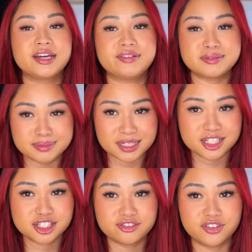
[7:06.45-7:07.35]
If I'm
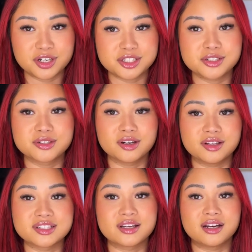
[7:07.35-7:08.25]
spending
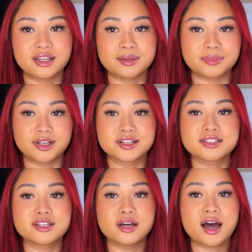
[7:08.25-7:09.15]
$42 on a lip
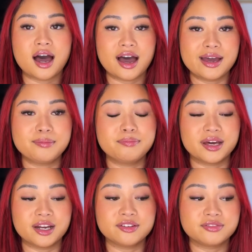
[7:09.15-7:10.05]
gloss, I
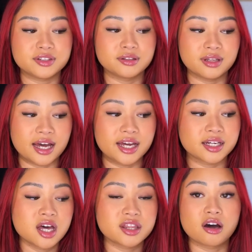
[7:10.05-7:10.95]
better feel
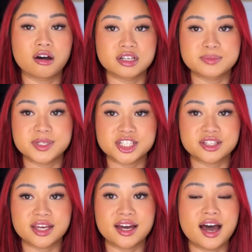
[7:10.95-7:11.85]
like the hottest there.